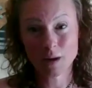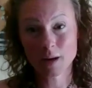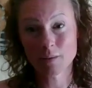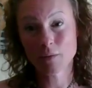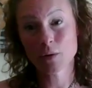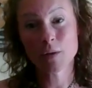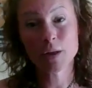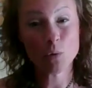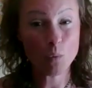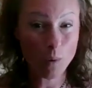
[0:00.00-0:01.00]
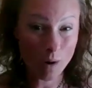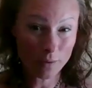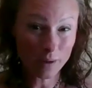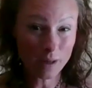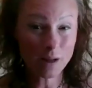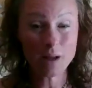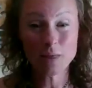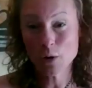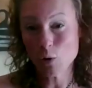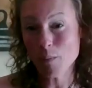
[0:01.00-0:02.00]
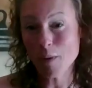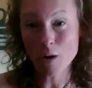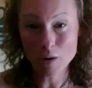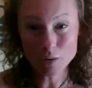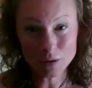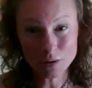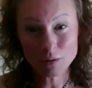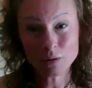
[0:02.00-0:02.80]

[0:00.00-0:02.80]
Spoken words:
and feel they're not worthy and they're not part